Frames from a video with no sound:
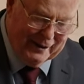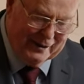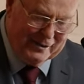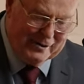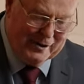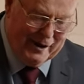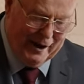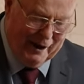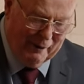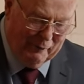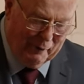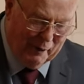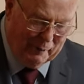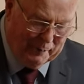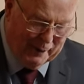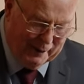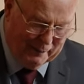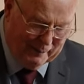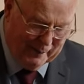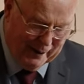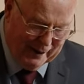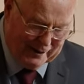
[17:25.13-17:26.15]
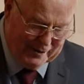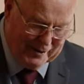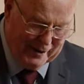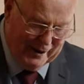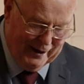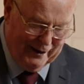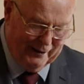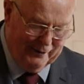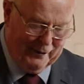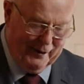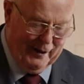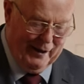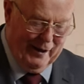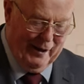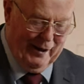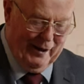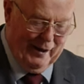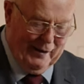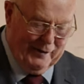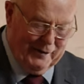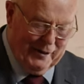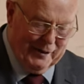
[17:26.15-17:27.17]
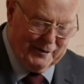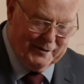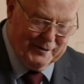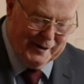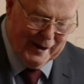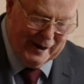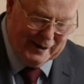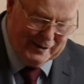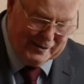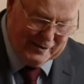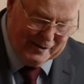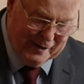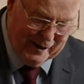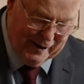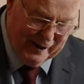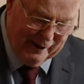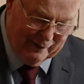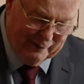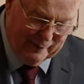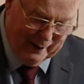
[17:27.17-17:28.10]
us, I repeat myself, the destiny of